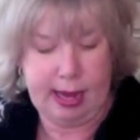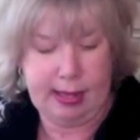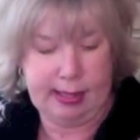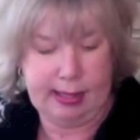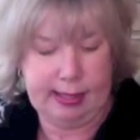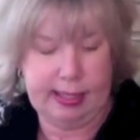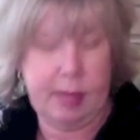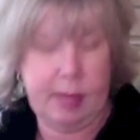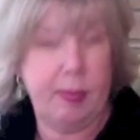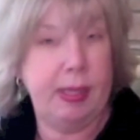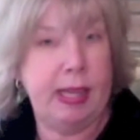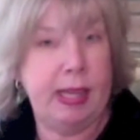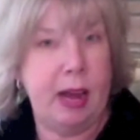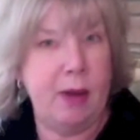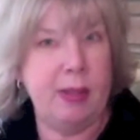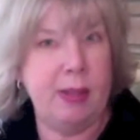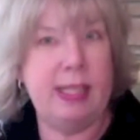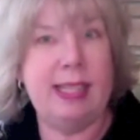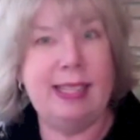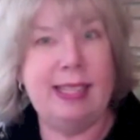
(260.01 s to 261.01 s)
seam
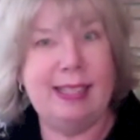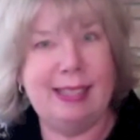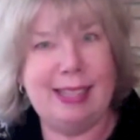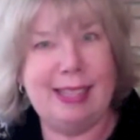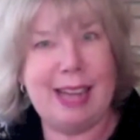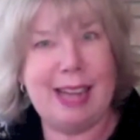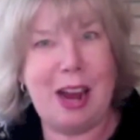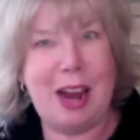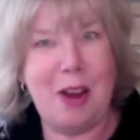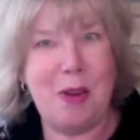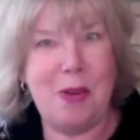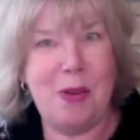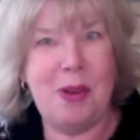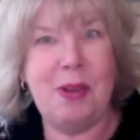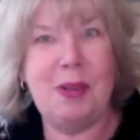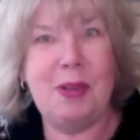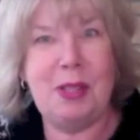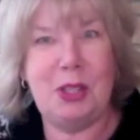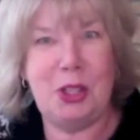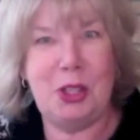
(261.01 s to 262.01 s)
allowances down
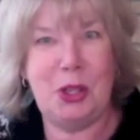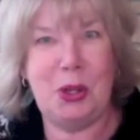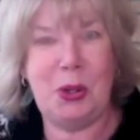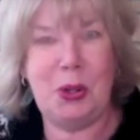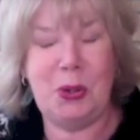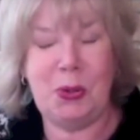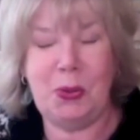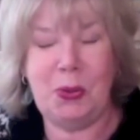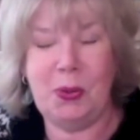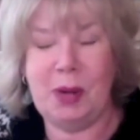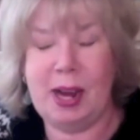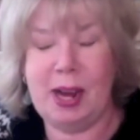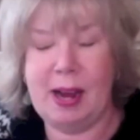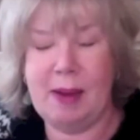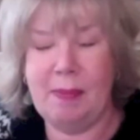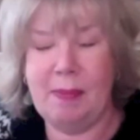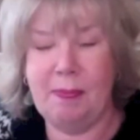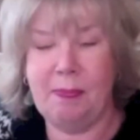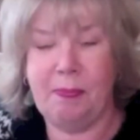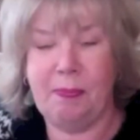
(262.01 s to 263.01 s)
to
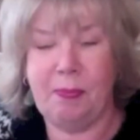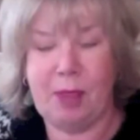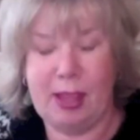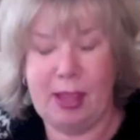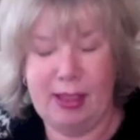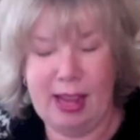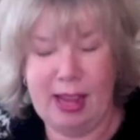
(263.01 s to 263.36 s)
the